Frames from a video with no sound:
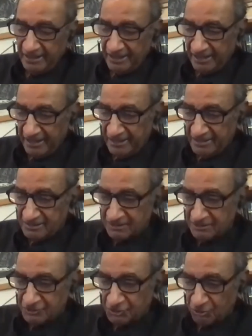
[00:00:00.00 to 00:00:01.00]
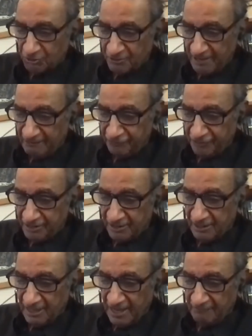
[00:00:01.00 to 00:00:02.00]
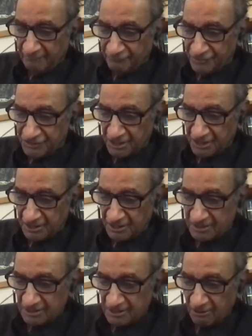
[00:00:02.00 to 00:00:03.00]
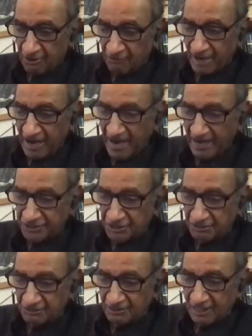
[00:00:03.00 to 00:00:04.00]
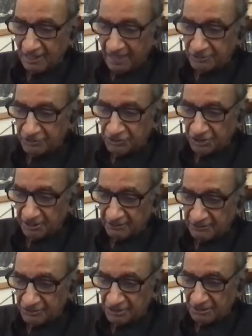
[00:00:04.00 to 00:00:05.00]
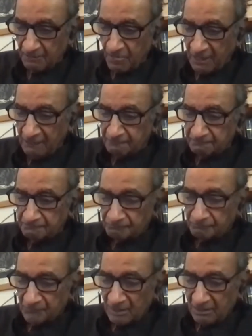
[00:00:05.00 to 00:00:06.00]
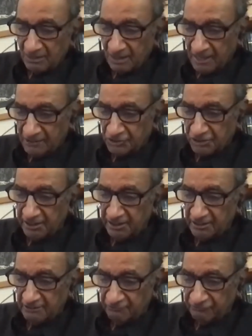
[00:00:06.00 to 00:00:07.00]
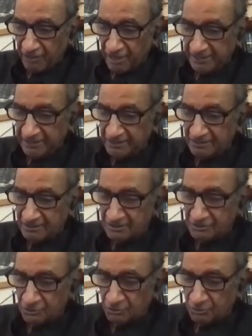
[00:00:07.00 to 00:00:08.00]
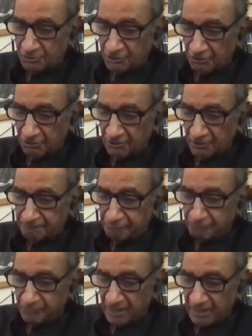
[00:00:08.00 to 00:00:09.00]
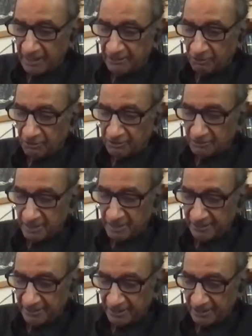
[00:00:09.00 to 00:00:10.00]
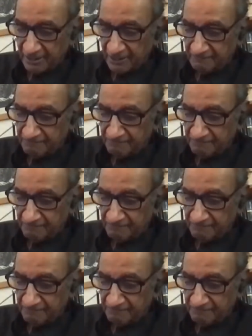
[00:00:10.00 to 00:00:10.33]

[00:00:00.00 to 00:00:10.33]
is the geographical emphasis of action on climate change largely confined to Europe and North America,